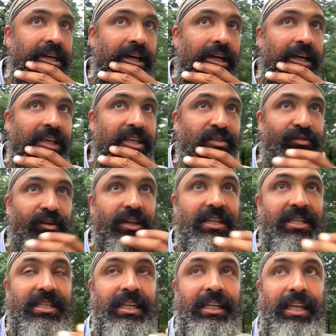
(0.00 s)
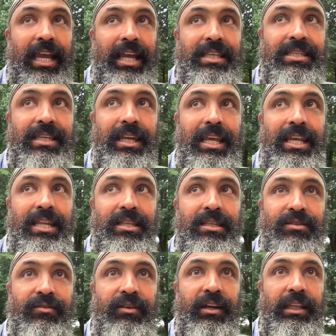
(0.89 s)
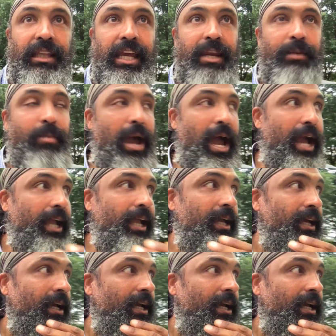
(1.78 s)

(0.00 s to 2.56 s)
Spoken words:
a very distinct accent, and it's very laid back.